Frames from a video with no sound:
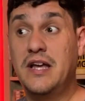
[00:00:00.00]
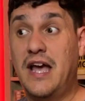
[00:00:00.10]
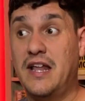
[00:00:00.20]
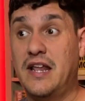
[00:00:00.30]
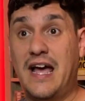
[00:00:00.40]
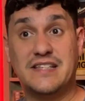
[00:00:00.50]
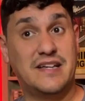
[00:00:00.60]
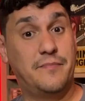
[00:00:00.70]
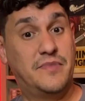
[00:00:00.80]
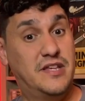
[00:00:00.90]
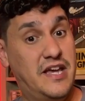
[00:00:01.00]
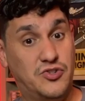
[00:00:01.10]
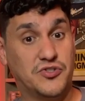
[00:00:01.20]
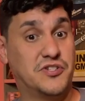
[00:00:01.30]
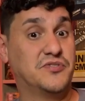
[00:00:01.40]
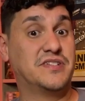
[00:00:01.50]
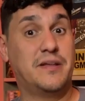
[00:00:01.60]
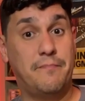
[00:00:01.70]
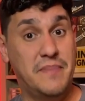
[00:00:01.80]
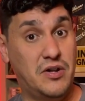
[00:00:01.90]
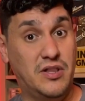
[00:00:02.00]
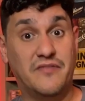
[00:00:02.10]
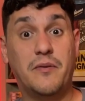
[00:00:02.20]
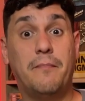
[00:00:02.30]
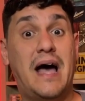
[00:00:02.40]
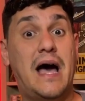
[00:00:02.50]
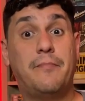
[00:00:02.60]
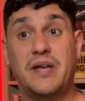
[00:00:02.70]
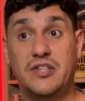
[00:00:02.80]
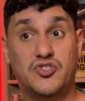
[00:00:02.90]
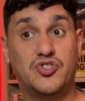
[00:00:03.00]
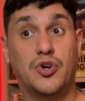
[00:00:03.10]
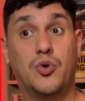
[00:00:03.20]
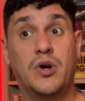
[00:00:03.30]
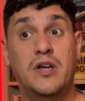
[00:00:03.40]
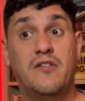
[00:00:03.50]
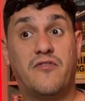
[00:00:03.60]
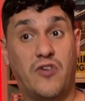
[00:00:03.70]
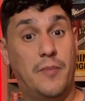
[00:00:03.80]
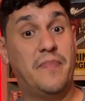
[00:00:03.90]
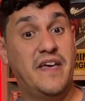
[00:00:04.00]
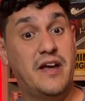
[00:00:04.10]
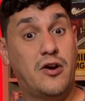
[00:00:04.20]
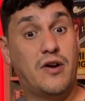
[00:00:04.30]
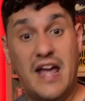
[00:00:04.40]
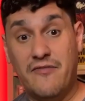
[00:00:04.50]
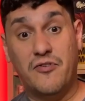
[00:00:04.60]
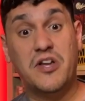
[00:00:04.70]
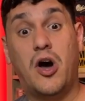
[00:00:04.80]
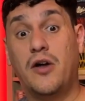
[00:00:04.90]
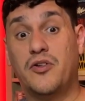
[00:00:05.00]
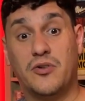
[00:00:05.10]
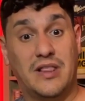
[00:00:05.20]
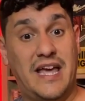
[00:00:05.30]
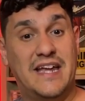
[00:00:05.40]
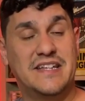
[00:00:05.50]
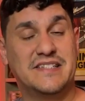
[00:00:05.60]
and the Yggdrasil's in the middle of the map, and so from there every other land is